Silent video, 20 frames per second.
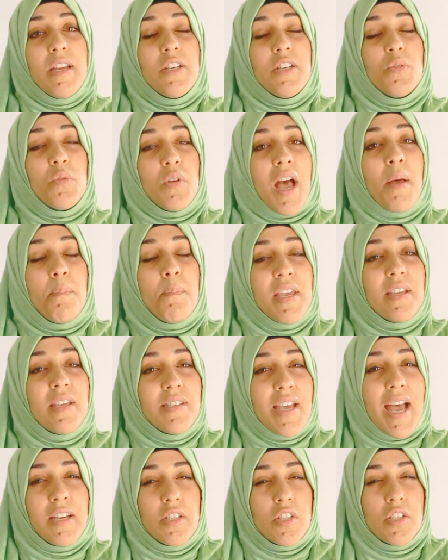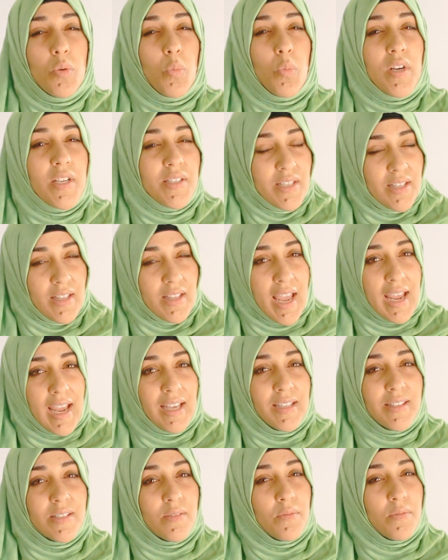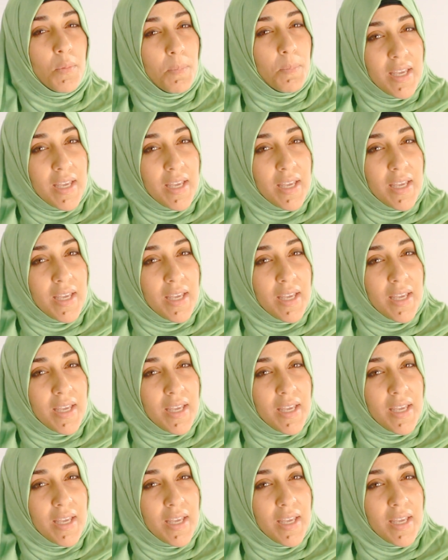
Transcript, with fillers: do not be attached to what is in the hands of the